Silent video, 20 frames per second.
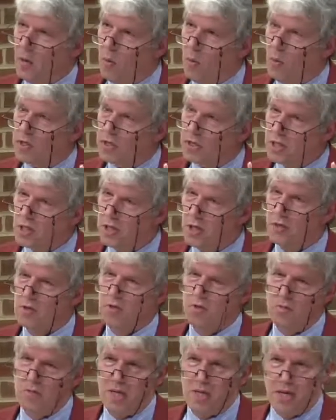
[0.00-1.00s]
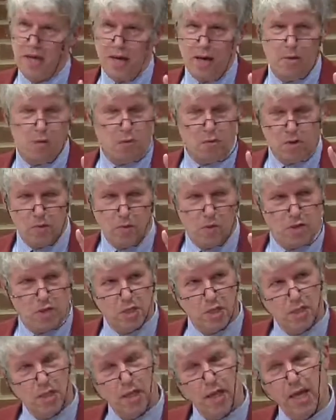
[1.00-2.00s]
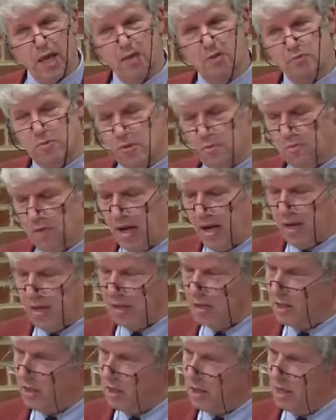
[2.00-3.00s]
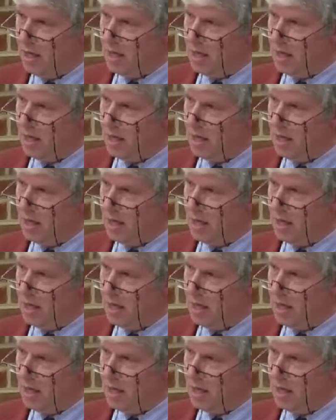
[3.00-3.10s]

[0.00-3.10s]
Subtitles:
what stuck to me and what still has remained